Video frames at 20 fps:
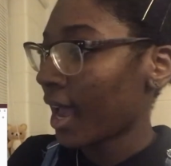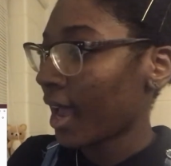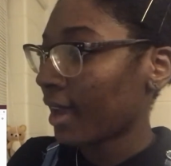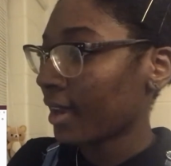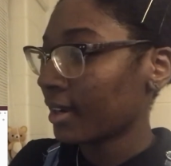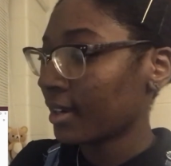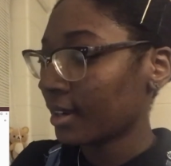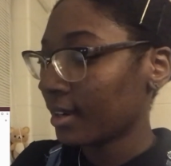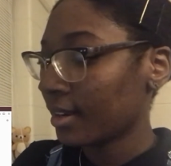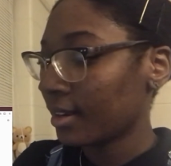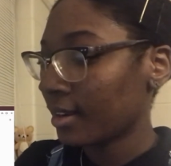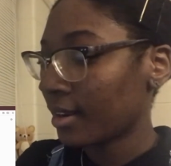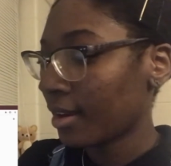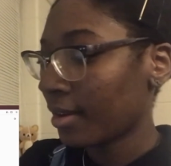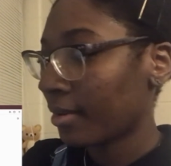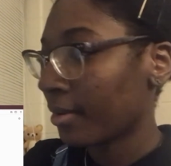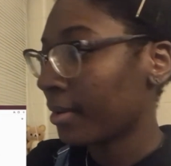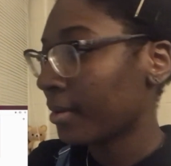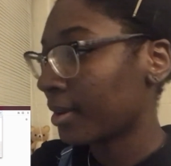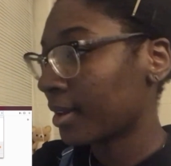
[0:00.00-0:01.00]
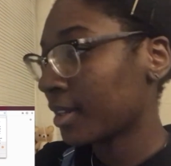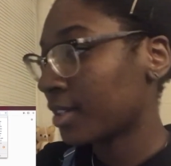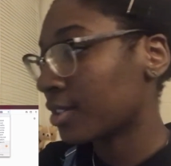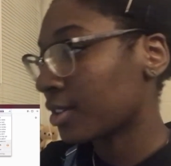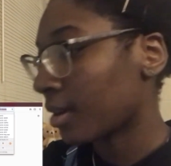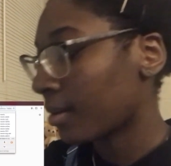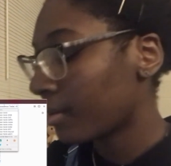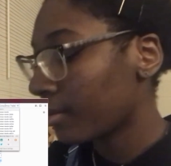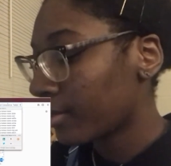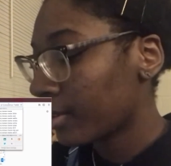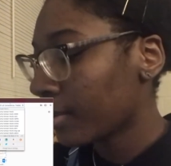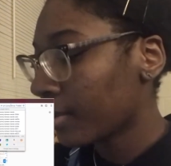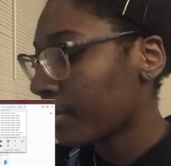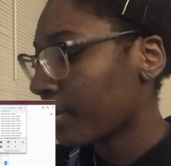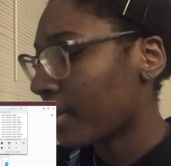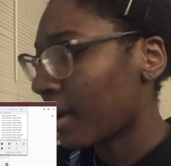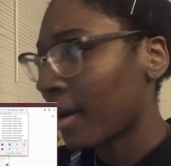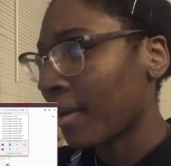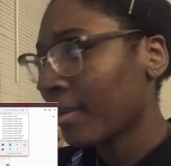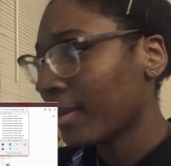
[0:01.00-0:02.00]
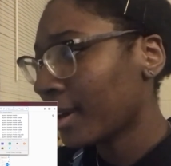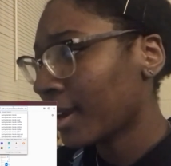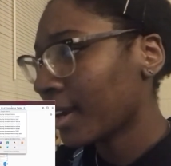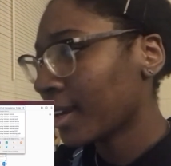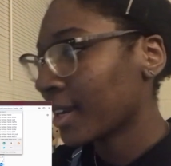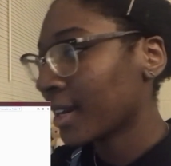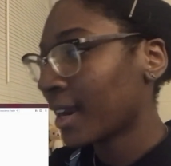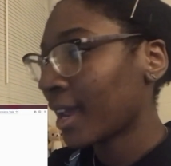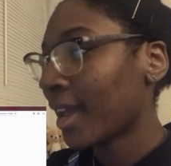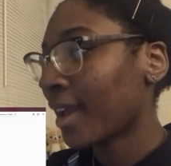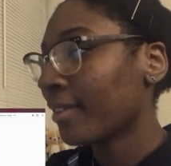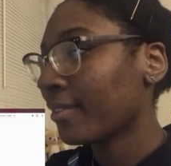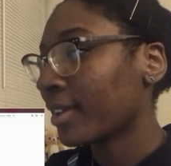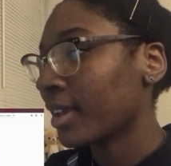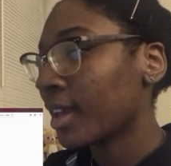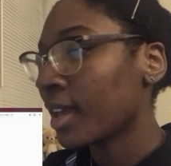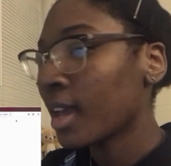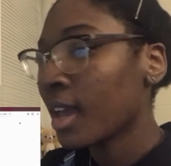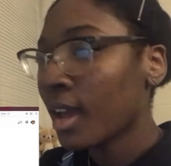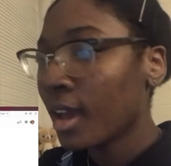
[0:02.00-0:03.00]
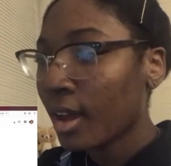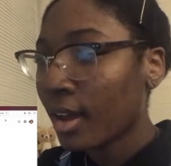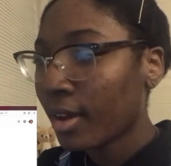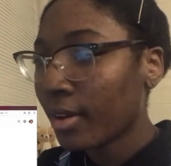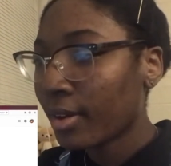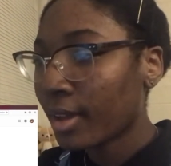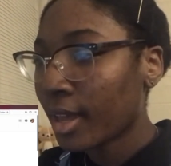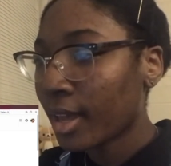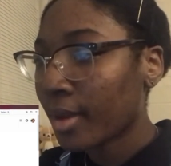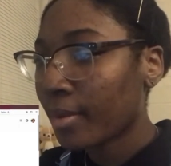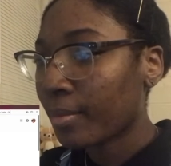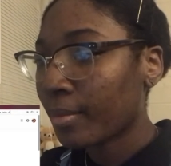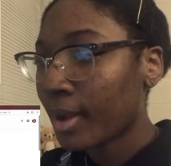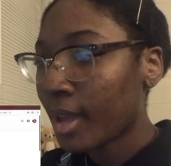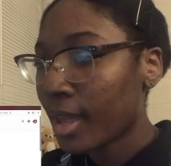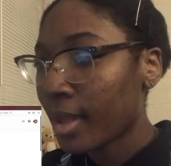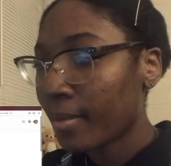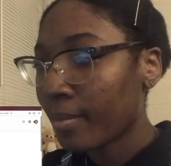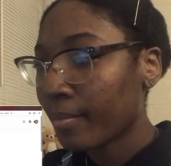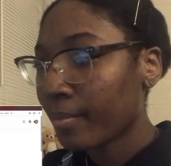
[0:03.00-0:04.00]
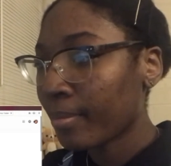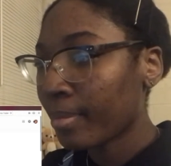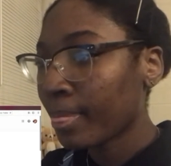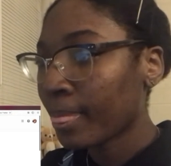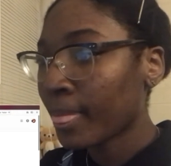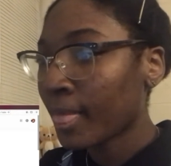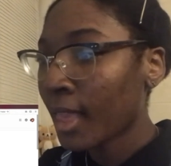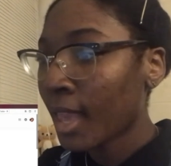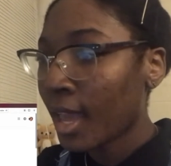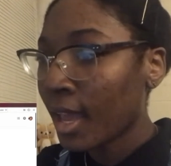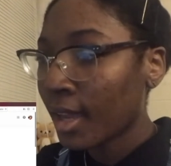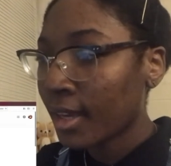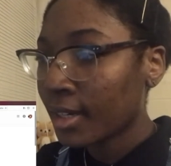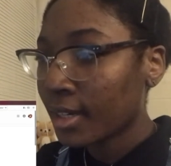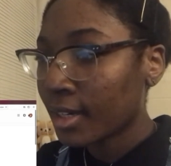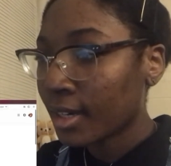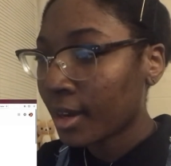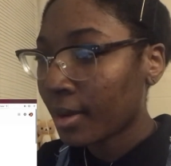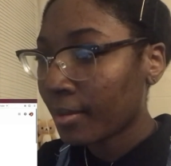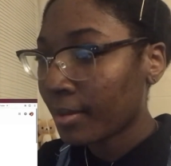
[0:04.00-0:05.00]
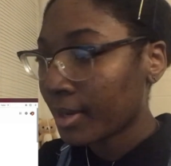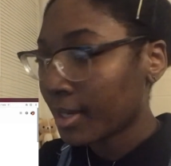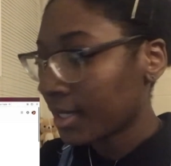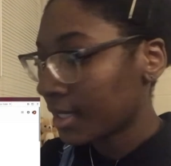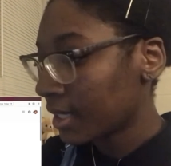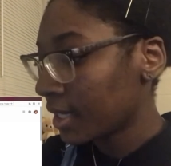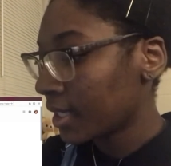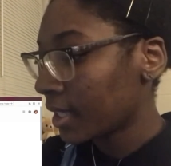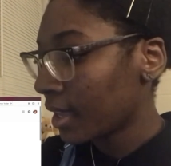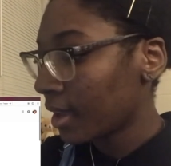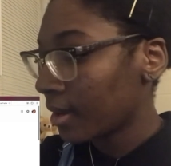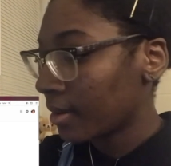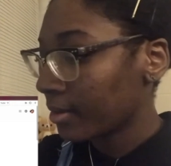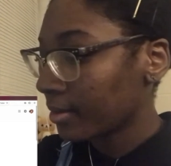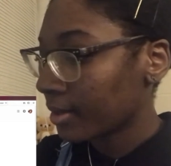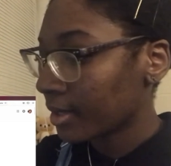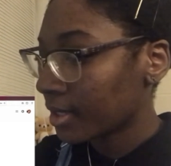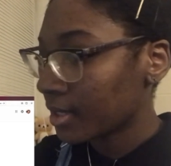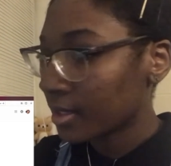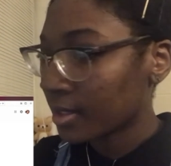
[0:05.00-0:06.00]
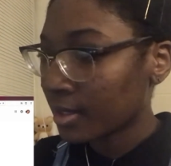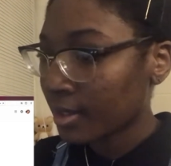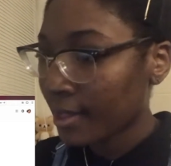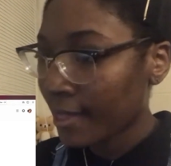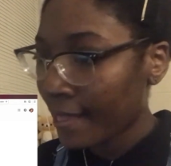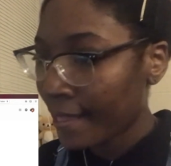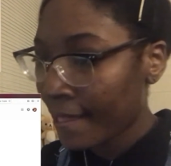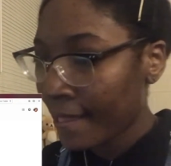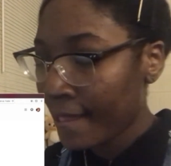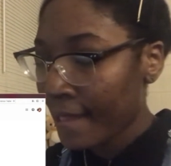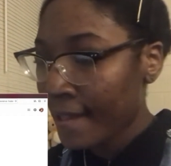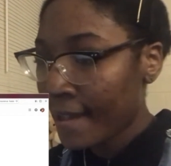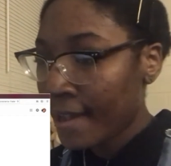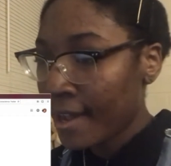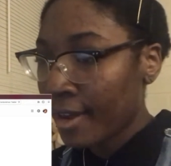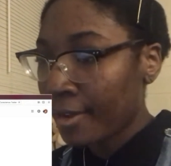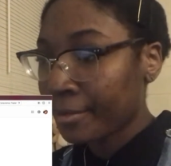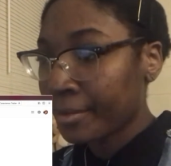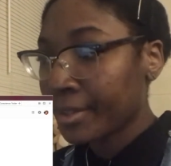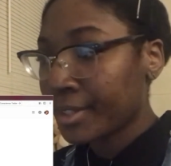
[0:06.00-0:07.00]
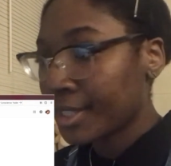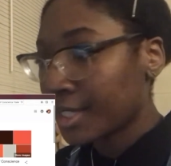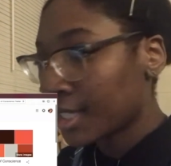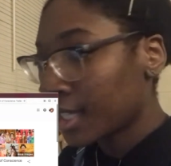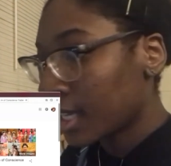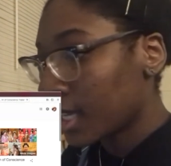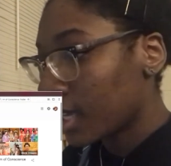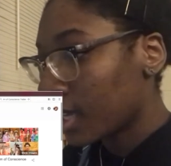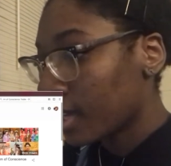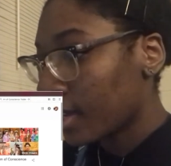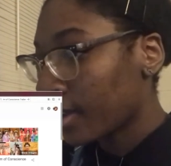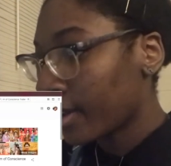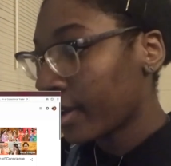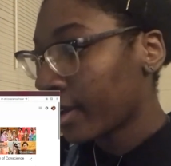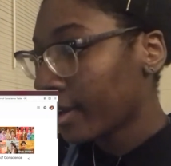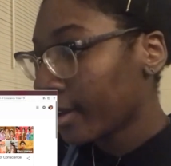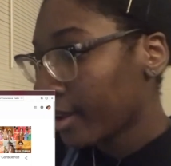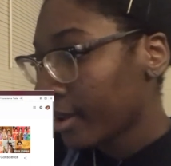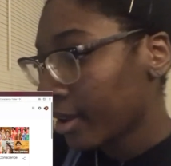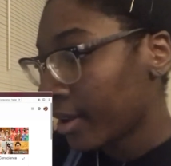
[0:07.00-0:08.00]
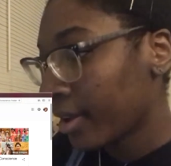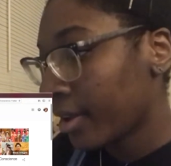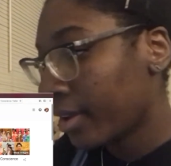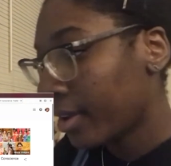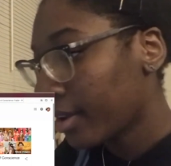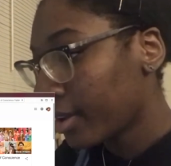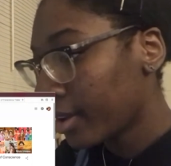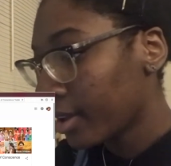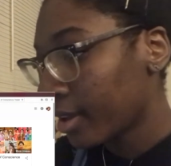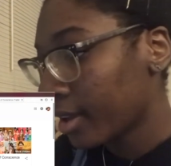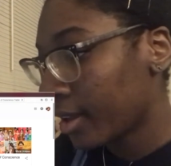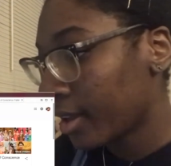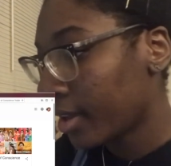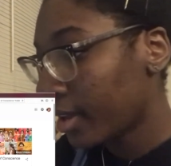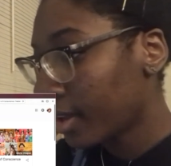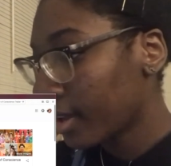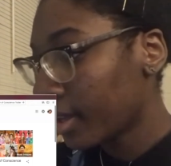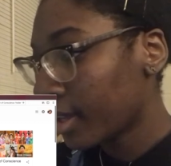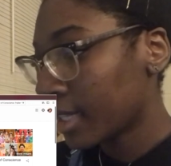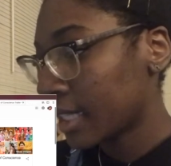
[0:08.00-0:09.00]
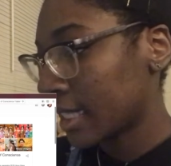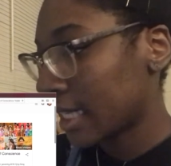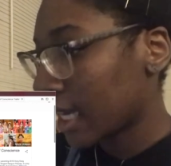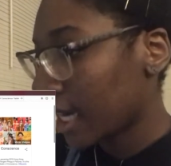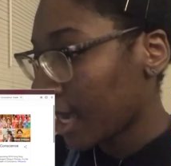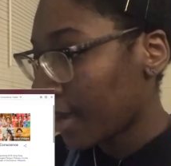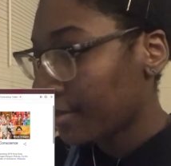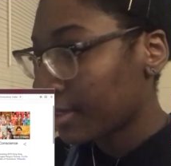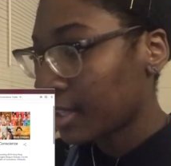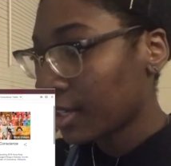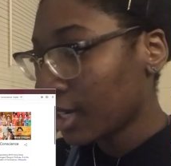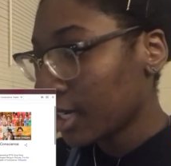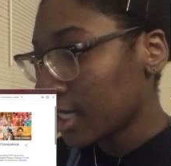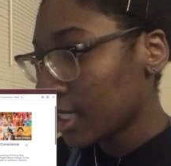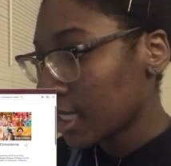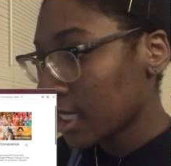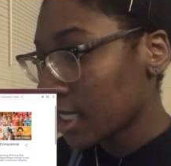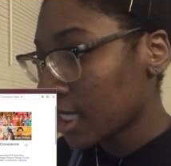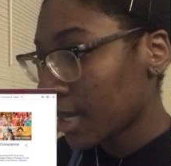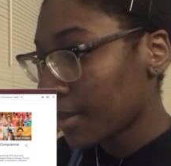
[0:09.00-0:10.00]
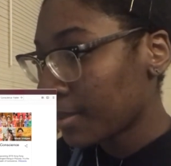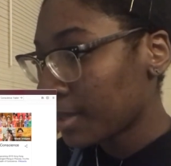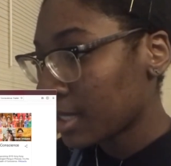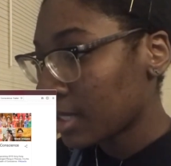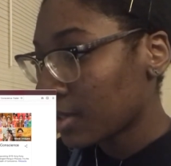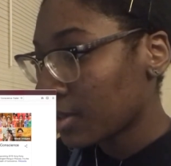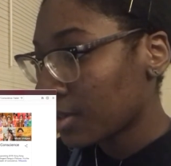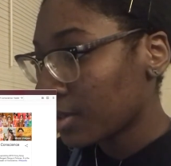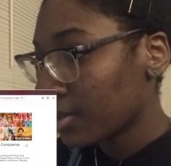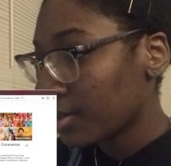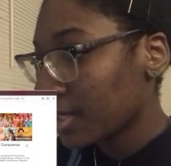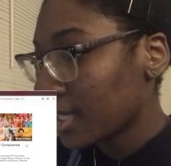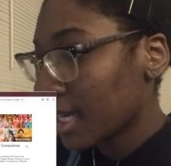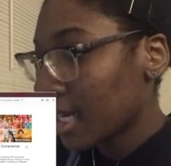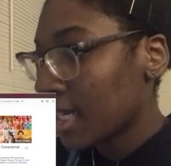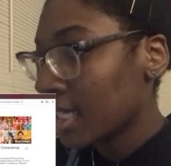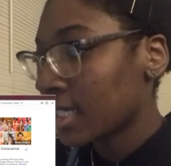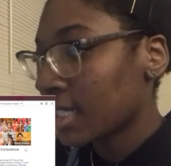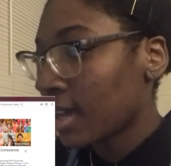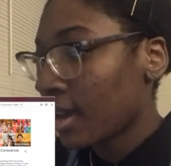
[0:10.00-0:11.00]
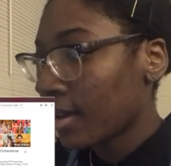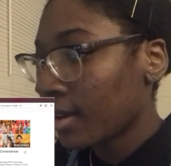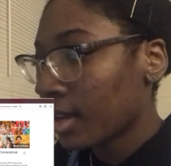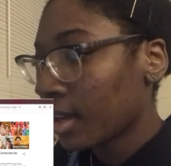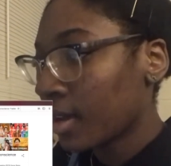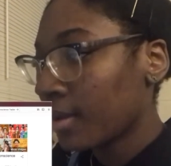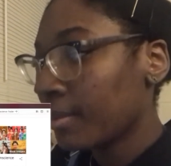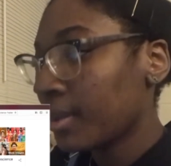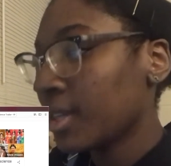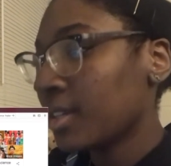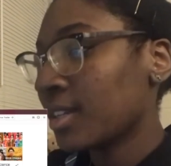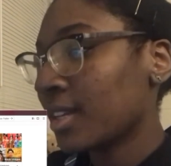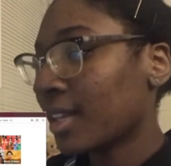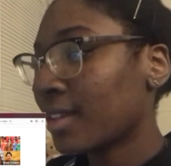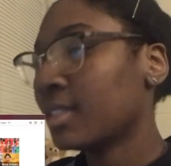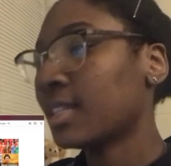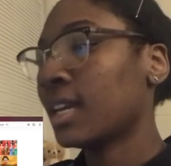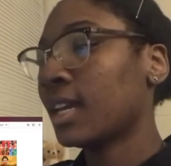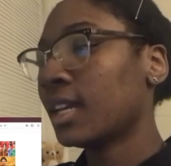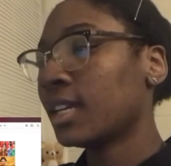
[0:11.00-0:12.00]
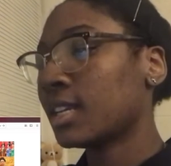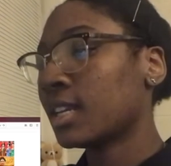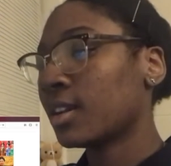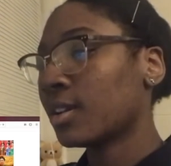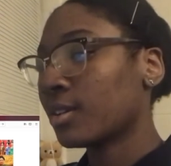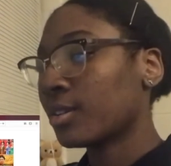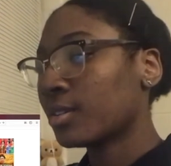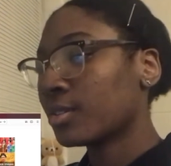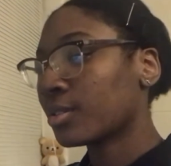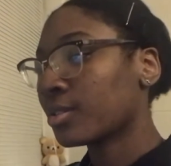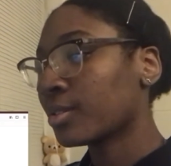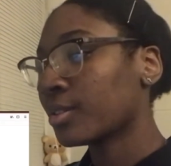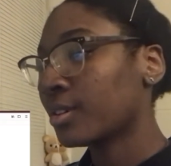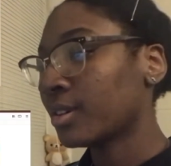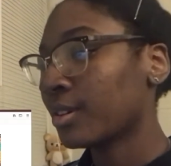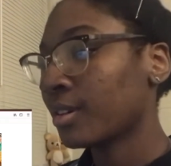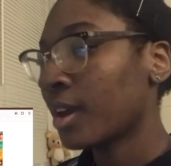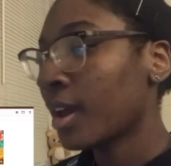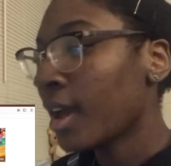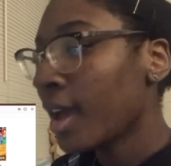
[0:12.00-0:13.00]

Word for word: I didn't know because Drama Fever probably not going to have it. Okay, wait. Did not want to see that. Let's, let's see. Uh, uh, uh, it's going to have thirty-six episodes and it's upcoming twenty eighteen high school.